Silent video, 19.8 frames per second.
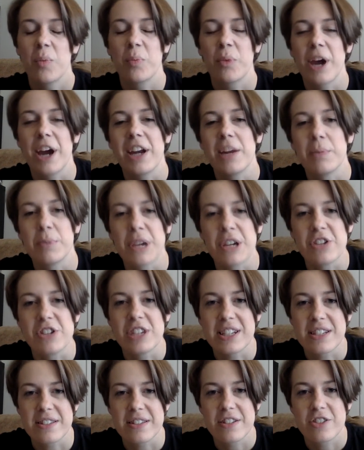Pride and
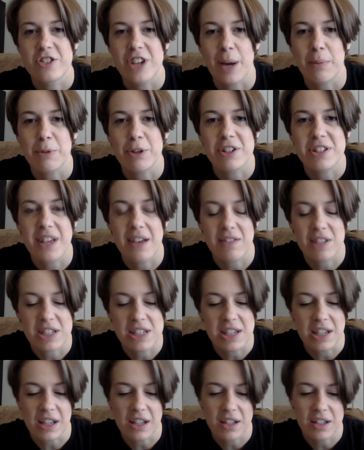Prejudice, Chapter
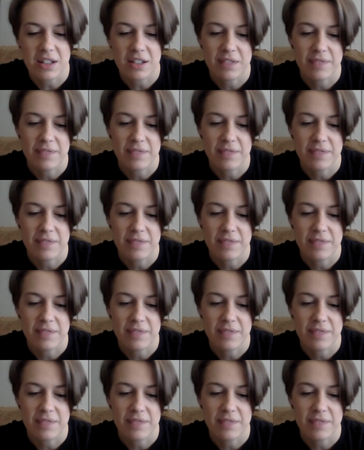17.